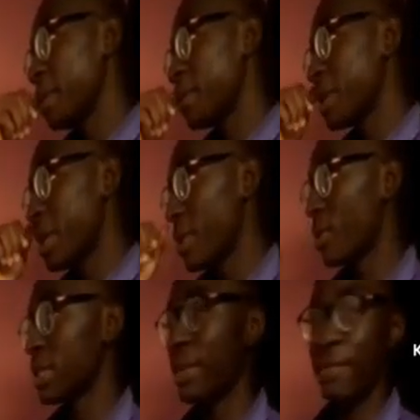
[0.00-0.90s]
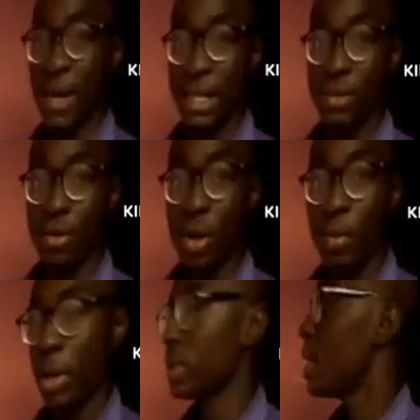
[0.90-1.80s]
talking about events to
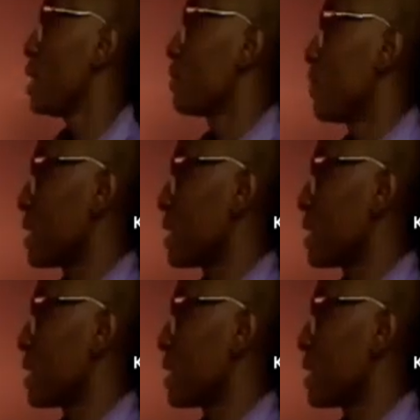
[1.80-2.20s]
numbers. So for